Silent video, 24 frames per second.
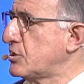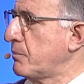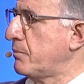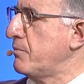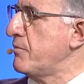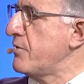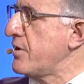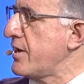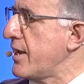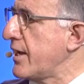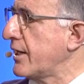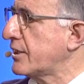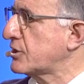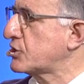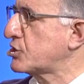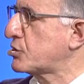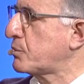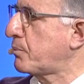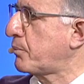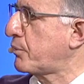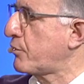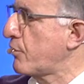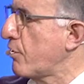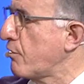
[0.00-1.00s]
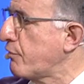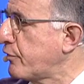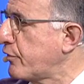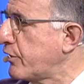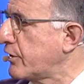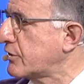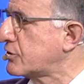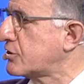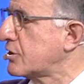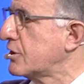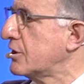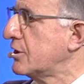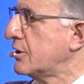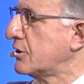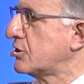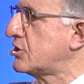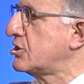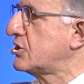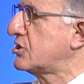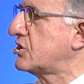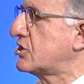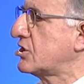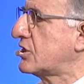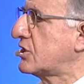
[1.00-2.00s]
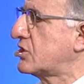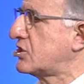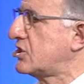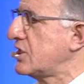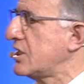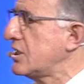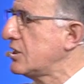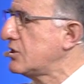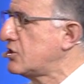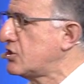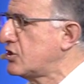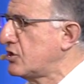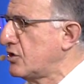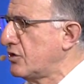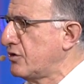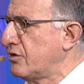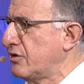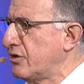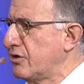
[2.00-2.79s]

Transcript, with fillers: the next prophet to succeed you.